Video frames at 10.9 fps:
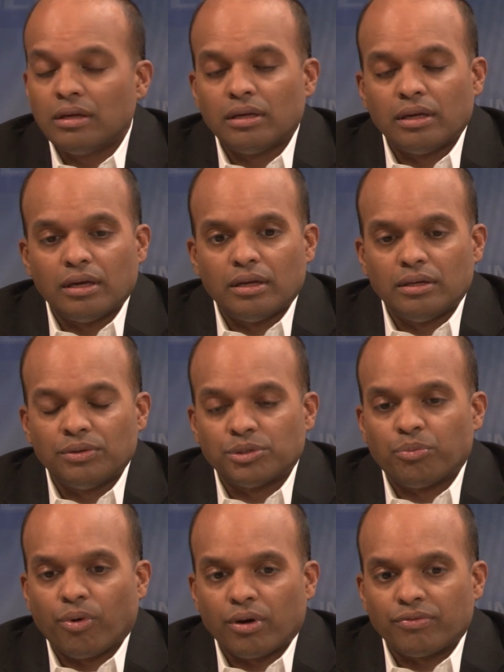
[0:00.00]
And it was
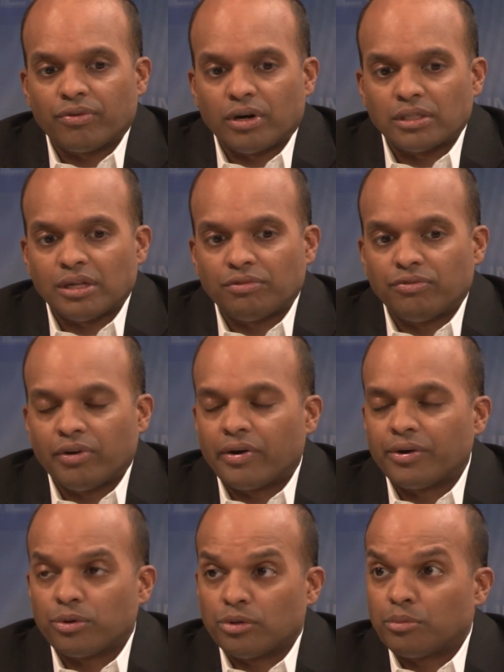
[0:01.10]
important for us to have a very
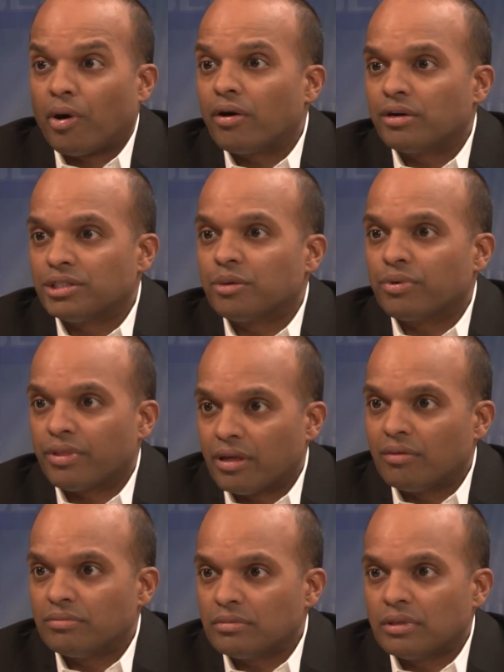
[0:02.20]
early partnership with
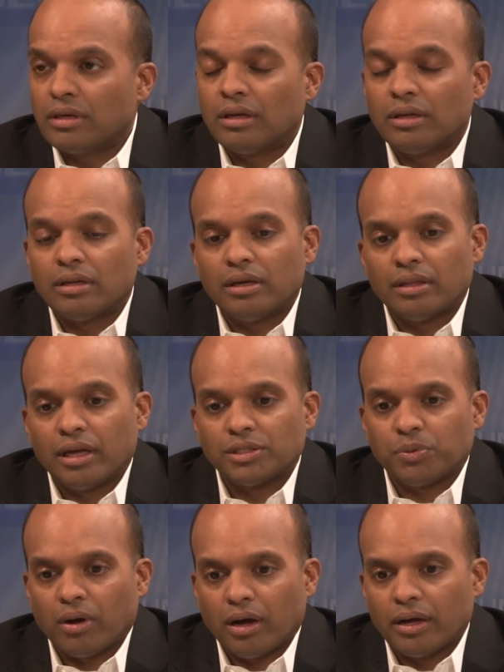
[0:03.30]
them, and, and that's
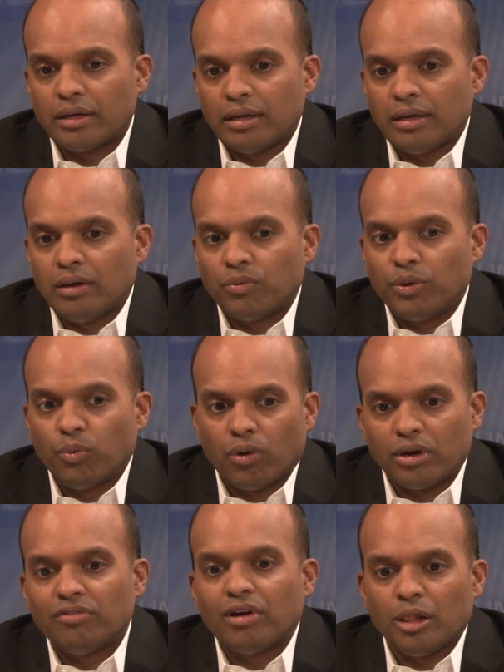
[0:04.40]
why we were
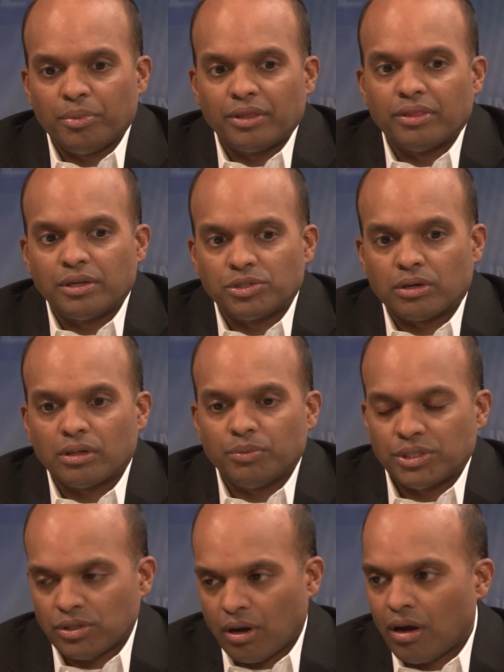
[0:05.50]
developing things early. We
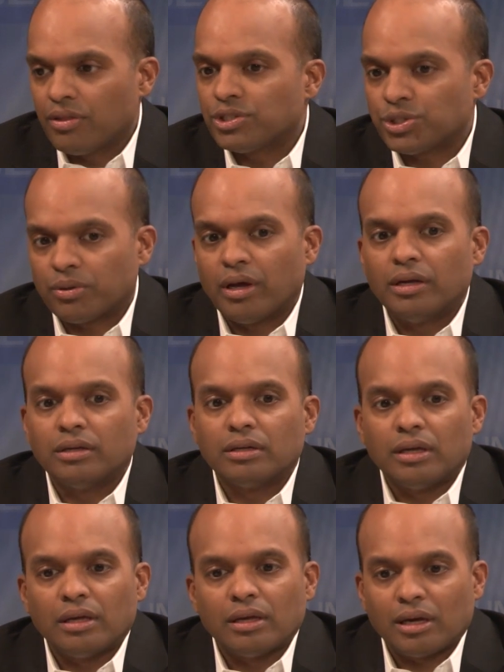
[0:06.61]
saw this trend
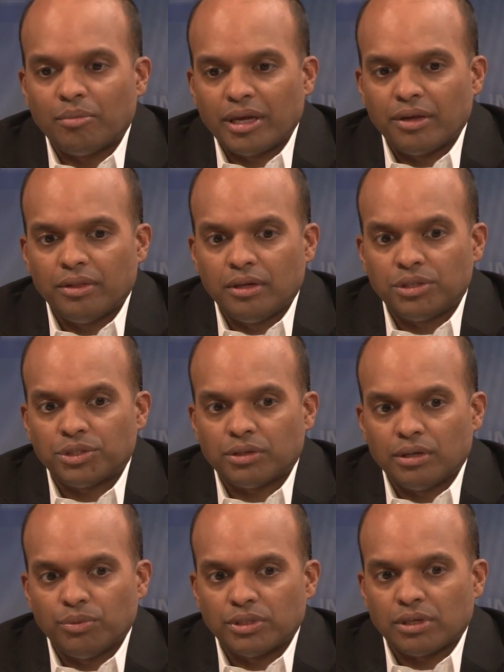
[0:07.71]
coming in the
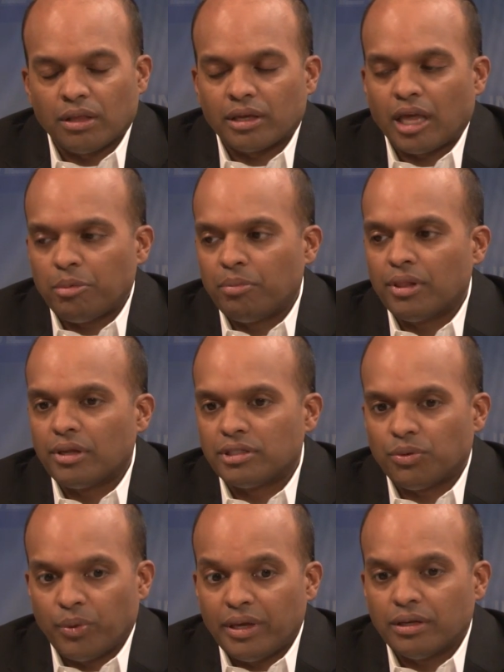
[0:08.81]
industry, we saw the capabilities
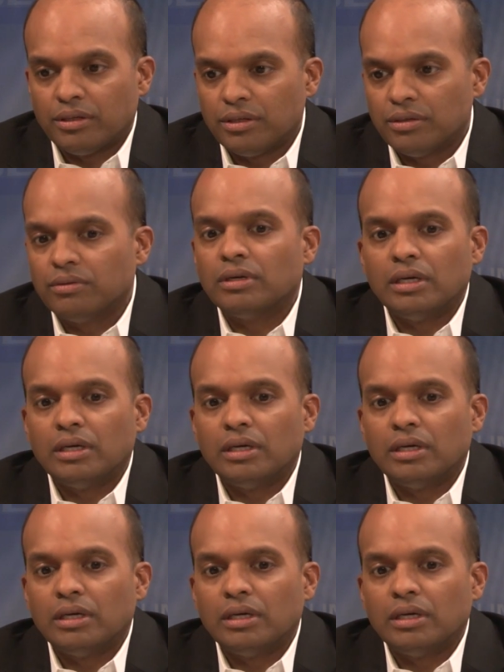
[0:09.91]
that we could do